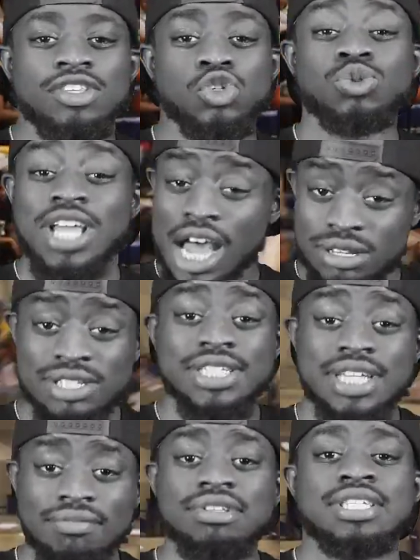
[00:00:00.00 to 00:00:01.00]

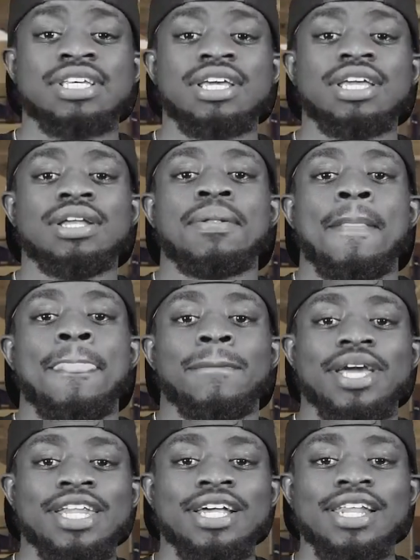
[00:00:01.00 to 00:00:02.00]
2017
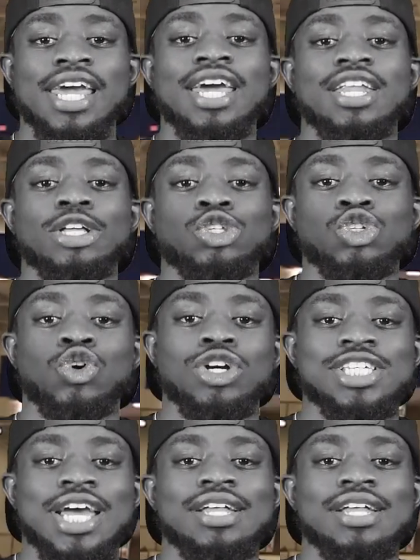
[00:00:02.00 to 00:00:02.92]
in Atlanta, Georgia